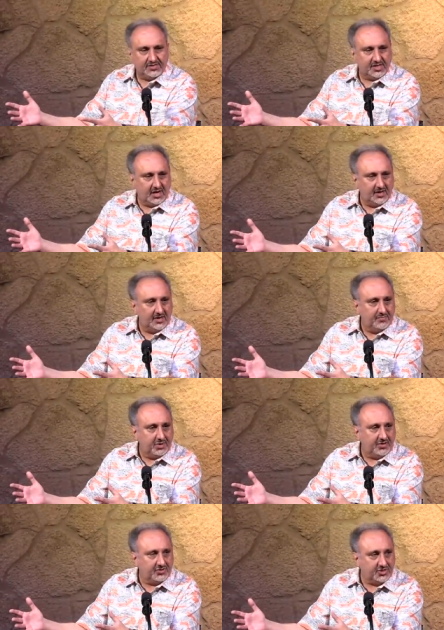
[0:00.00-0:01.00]
here's uh,
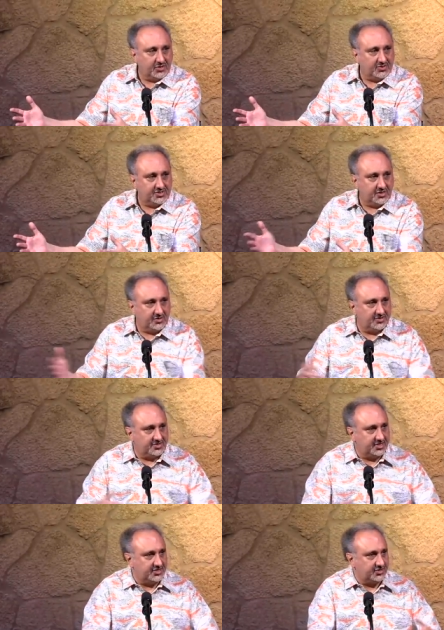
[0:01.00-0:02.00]
brother so and so
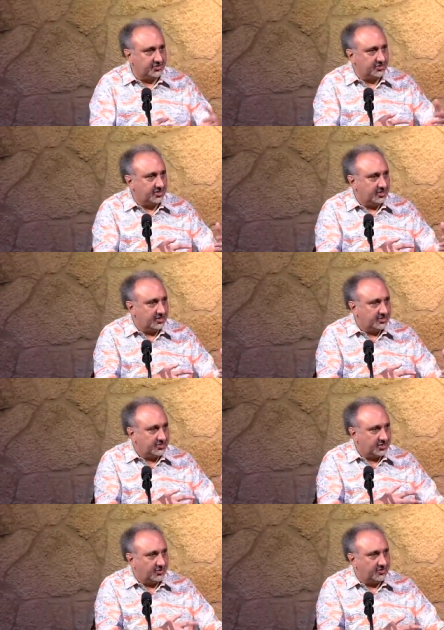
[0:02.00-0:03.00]
and sister
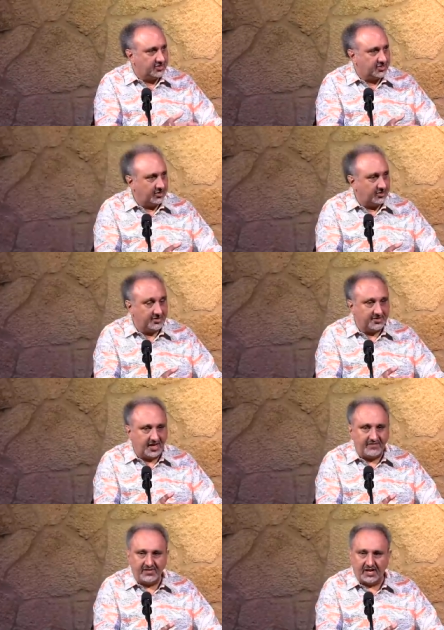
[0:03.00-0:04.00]
so and so,
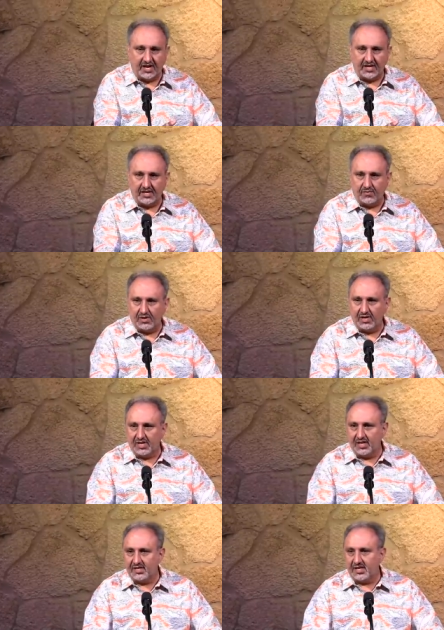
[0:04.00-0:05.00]
and they've got it, and we're
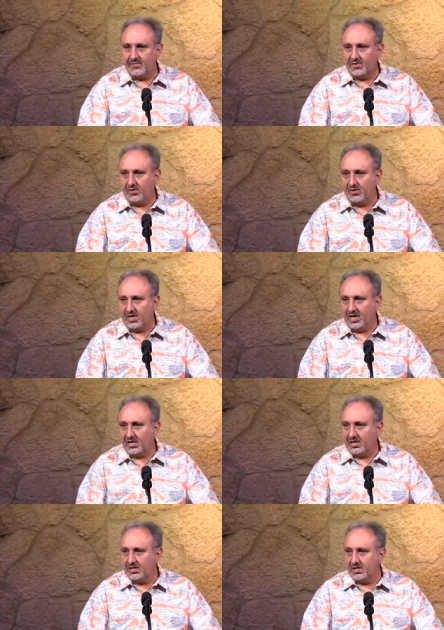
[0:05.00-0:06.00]
looking at them going
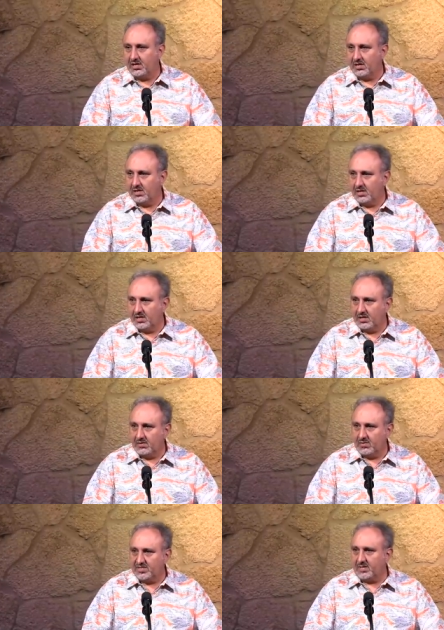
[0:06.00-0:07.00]
like,
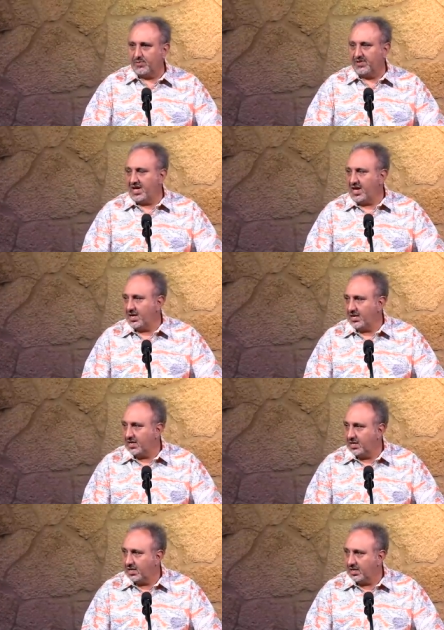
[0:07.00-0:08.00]
"What's up with
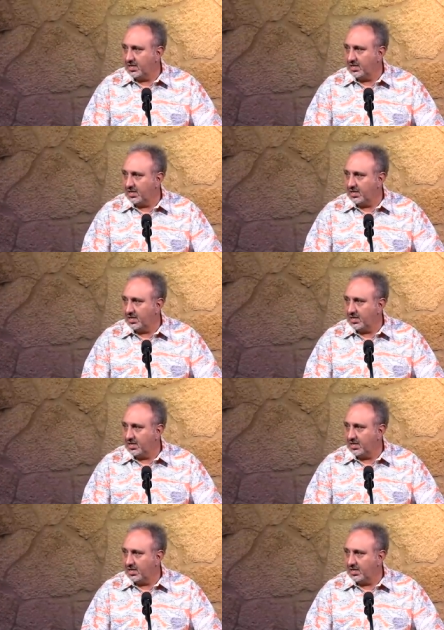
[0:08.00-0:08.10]
that?"